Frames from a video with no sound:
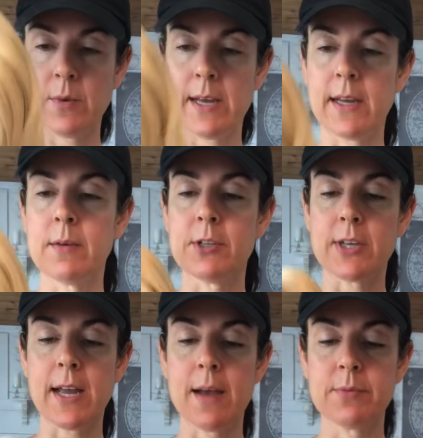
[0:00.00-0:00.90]
wig, which
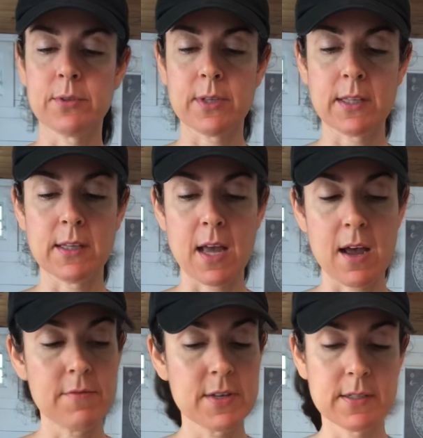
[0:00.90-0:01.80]
I absolutely
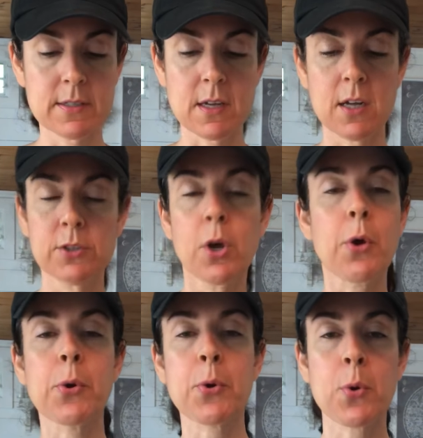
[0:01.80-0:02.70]
love. This is called
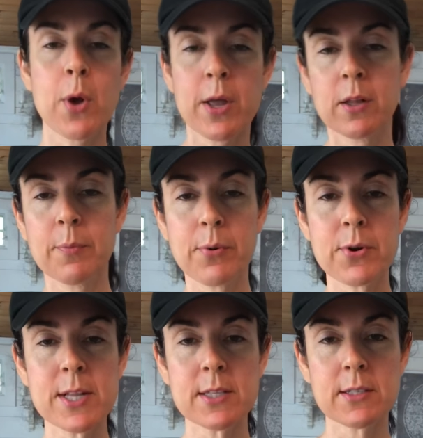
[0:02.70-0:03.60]
a Royal
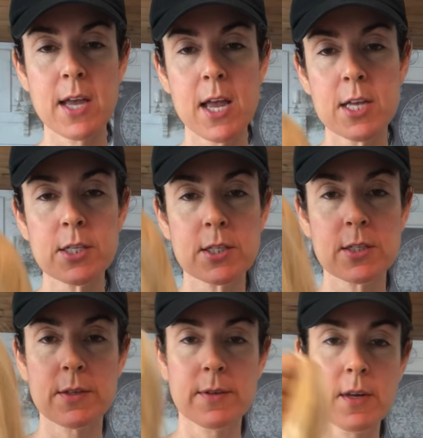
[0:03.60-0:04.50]

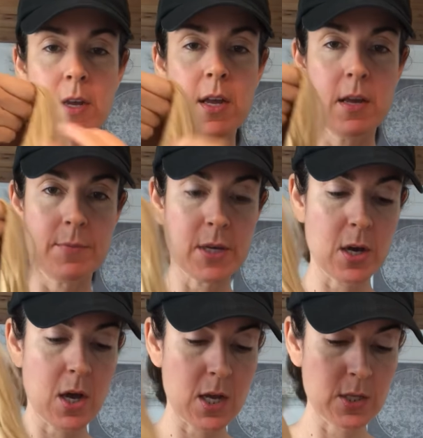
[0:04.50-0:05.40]
Princess,
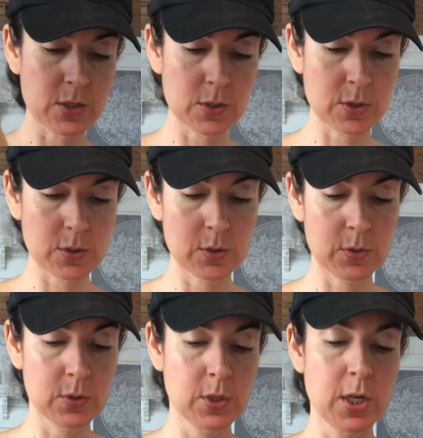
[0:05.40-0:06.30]
because
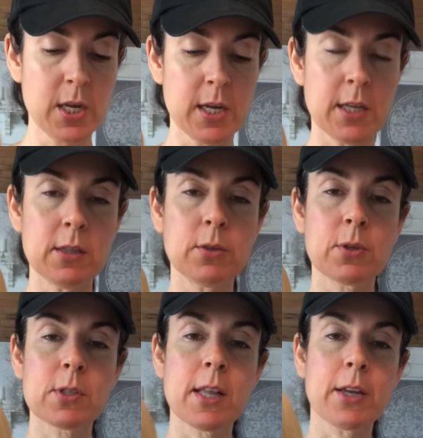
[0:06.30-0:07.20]
it
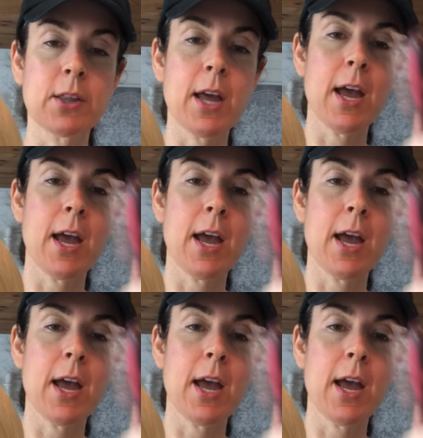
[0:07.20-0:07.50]
looks like the